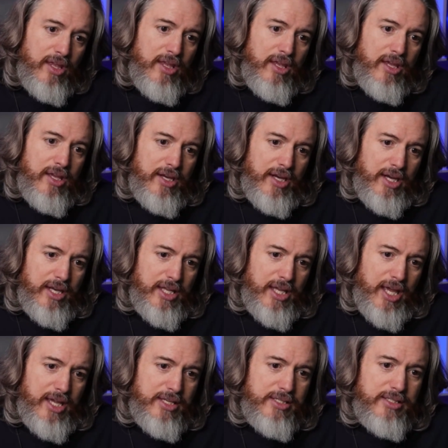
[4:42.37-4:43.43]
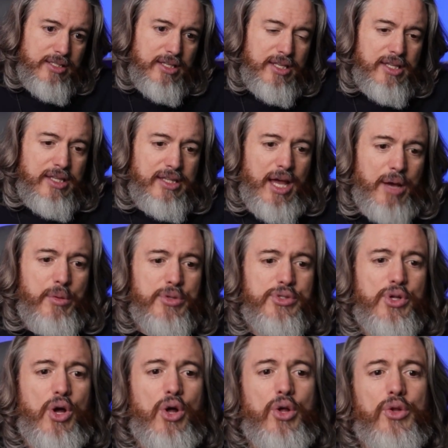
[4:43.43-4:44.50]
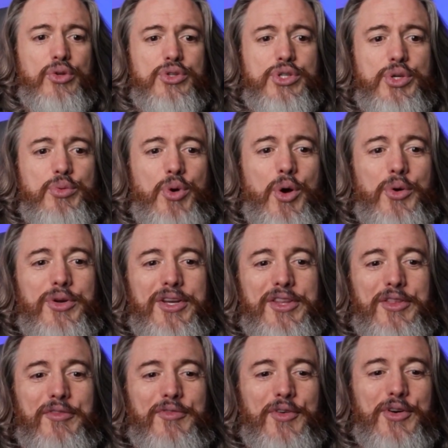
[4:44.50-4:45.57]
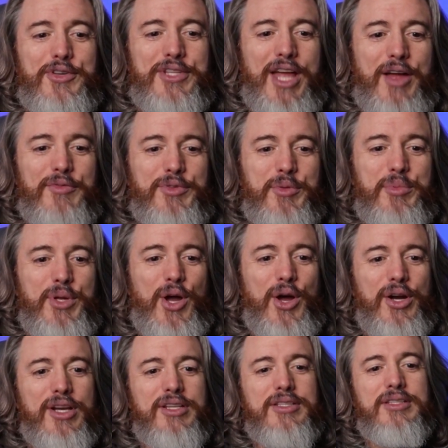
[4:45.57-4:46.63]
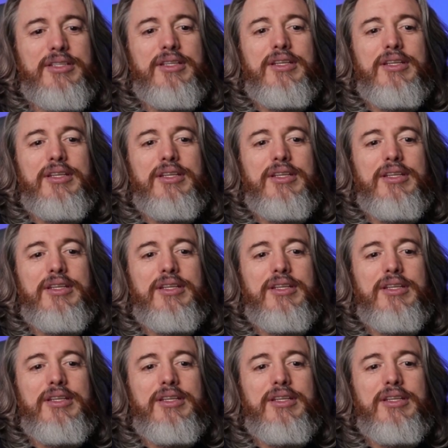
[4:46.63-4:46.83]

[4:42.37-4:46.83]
In any case, that was all she wrote in the first half, to be honest.